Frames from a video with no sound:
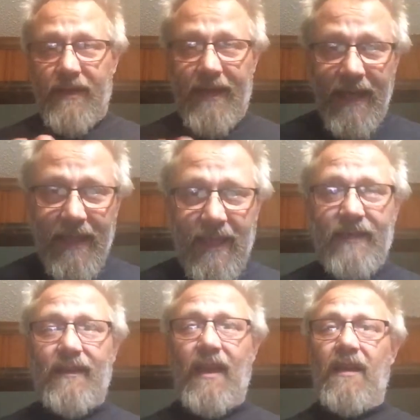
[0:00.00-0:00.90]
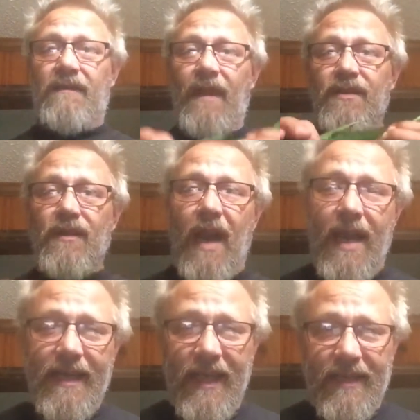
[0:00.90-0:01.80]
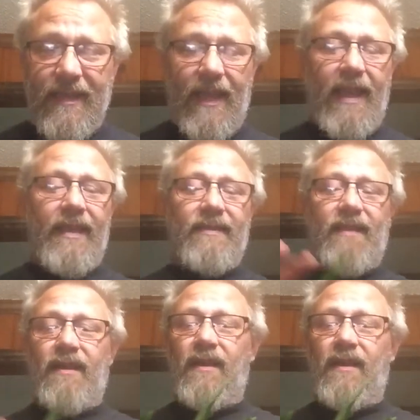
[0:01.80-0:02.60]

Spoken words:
into this stuff and tried these things and